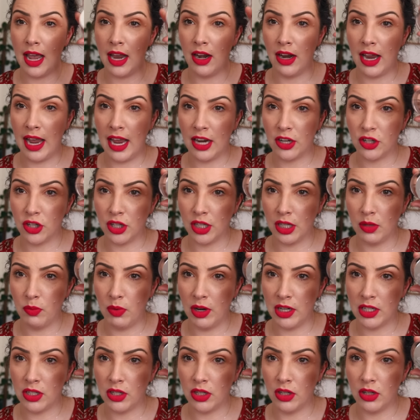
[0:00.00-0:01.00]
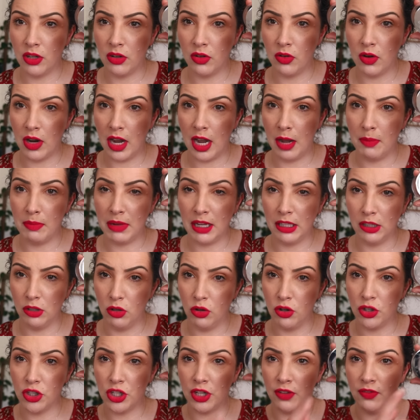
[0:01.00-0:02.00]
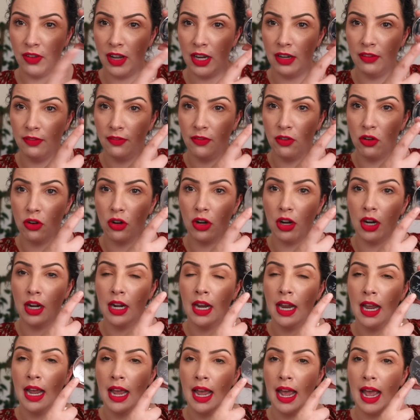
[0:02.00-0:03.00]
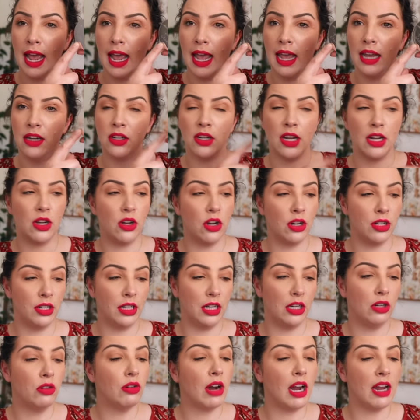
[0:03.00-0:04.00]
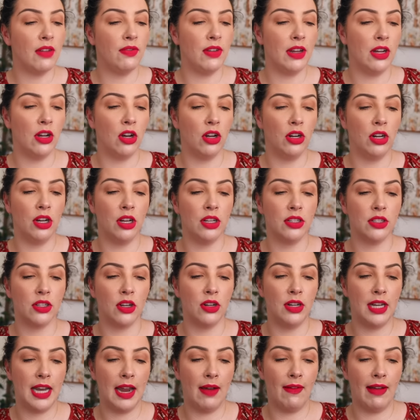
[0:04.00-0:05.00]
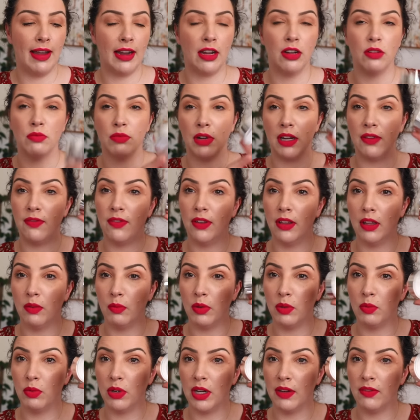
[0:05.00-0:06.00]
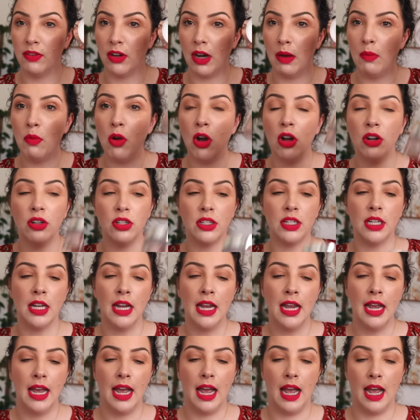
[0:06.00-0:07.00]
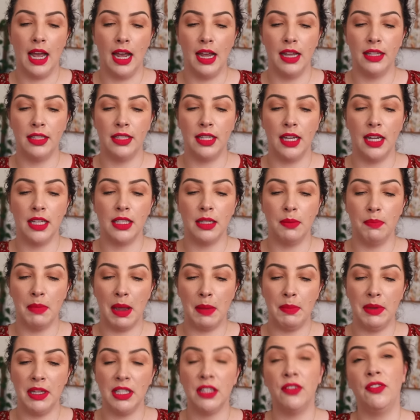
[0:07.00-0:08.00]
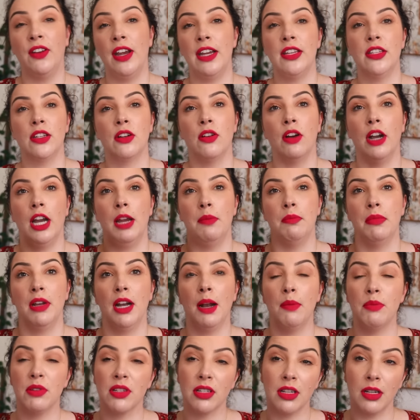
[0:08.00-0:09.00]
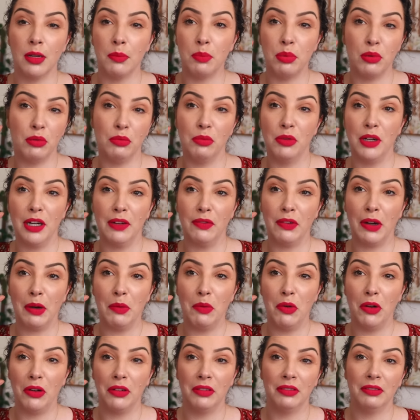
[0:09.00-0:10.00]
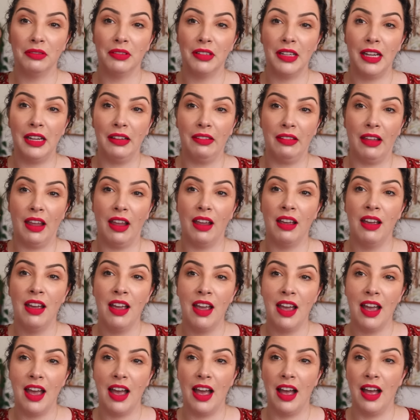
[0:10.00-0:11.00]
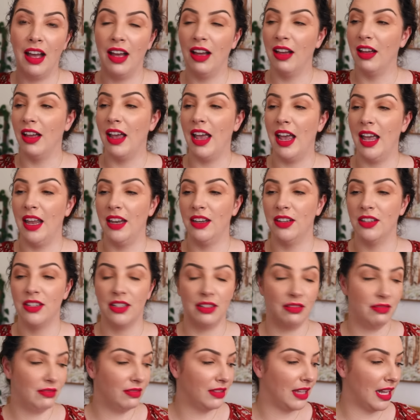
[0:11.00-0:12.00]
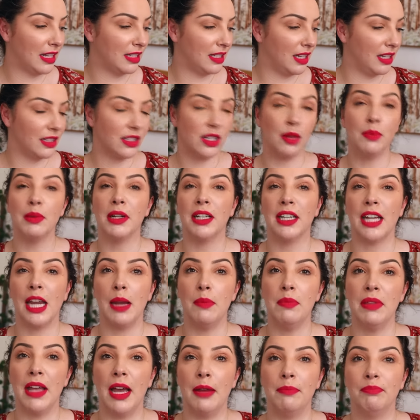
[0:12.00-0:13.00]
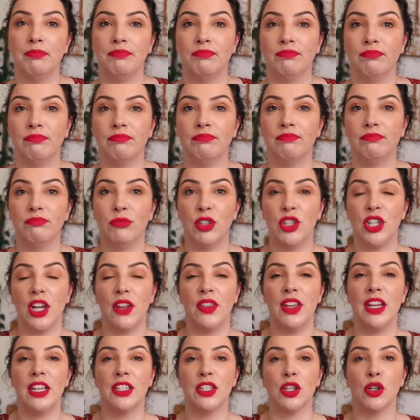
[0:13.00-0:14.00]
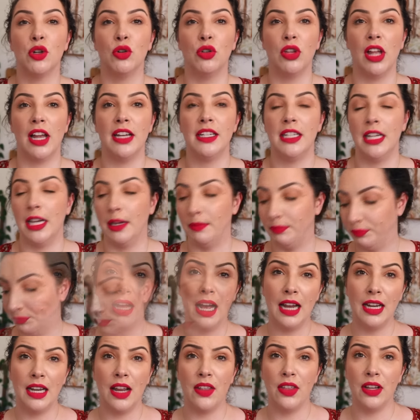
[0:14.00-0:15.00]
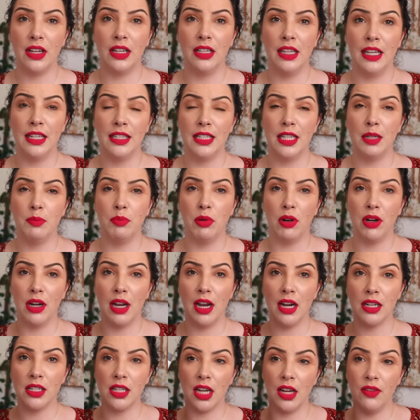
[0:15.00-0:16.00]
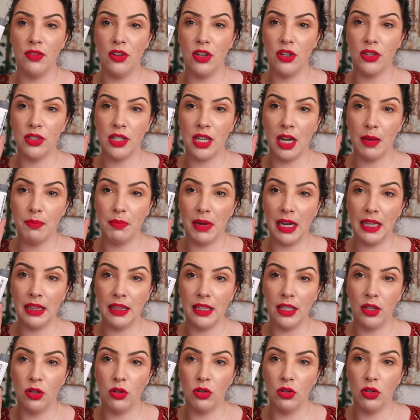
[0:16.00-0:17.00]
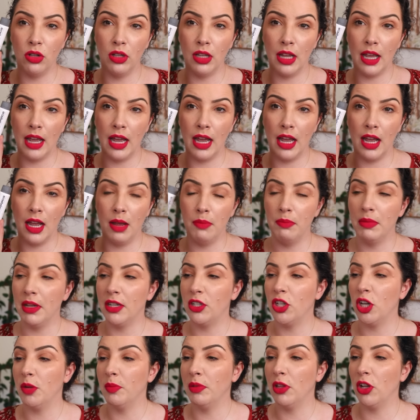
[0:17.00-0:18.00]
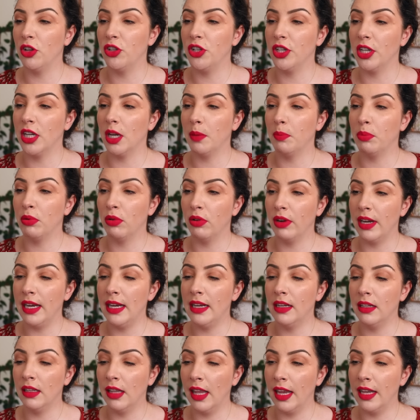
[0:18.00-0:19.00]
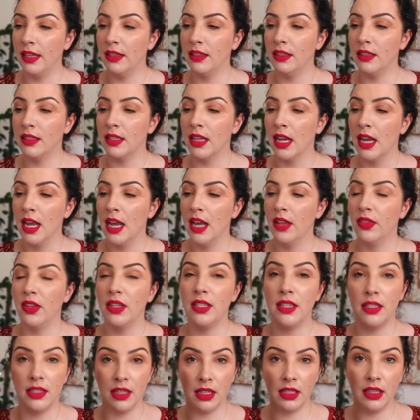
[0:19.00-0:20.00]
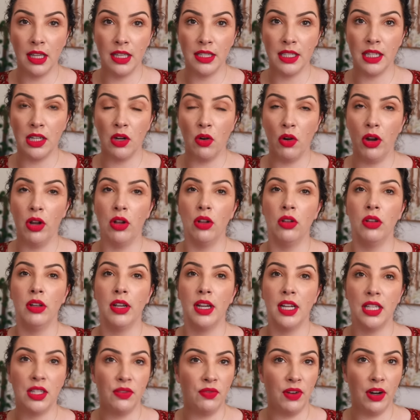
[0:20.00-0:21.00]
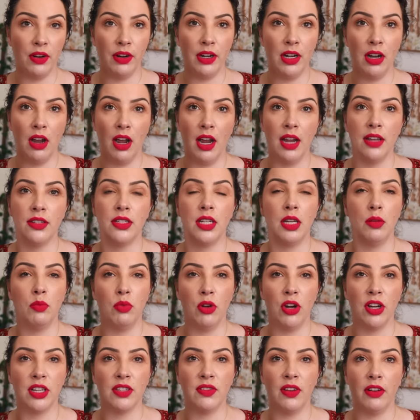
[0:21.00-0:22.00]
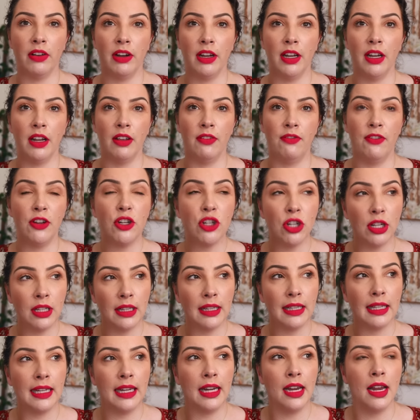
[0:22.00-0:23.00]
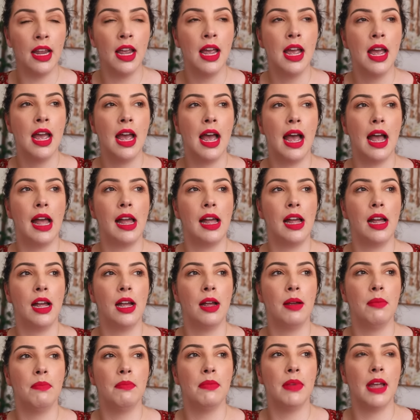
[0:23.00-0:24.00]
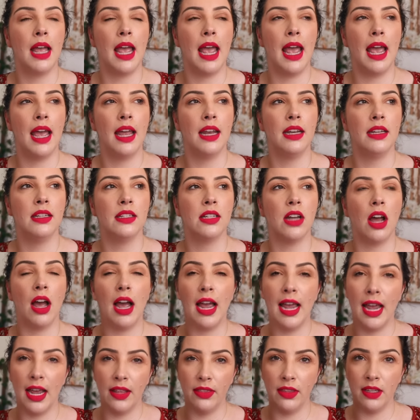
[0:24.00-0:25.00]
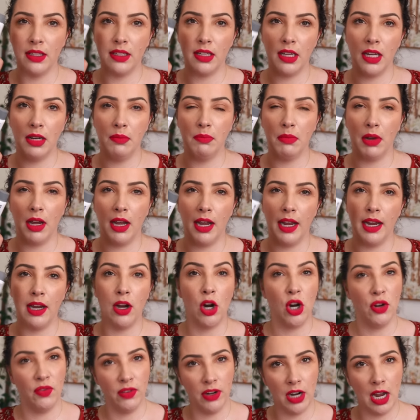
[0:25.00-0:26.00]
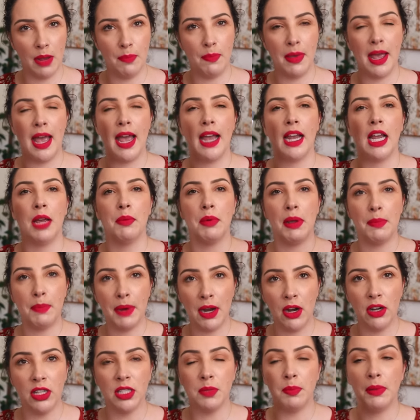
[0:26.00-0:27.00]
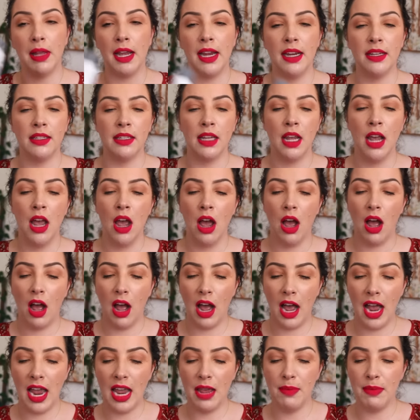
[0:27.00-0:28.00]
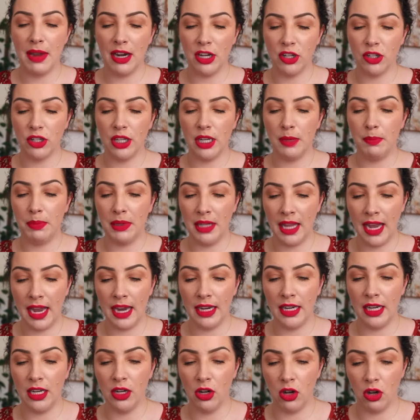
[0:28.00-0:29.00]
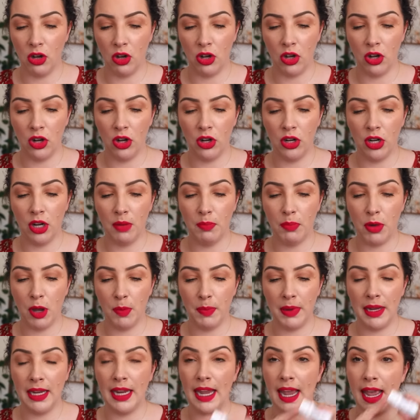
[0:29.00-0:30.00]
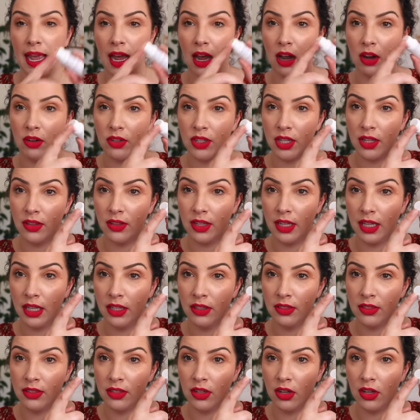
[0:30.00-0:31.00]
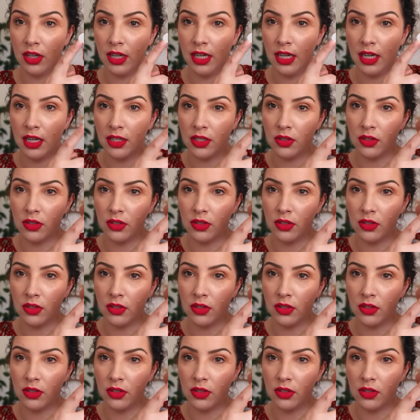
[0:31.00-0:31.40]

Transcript: And I actually went to a launch event for it and I got an engraving on it. So now I can refill it with whatever I want. It says Mummy's Face Cream, and I'm just gonna put whatever I want in there. And that's it, so I'm gonna keep that, which I think is a cool idea. Another cleansing product, I've used up my little Dermalogica Pre Cleanse. This is a cleansing oil. It's very nice. It works very efficiently. And I had this in my overnight bag at my parents' place. I am actually planning on popping out the insert here.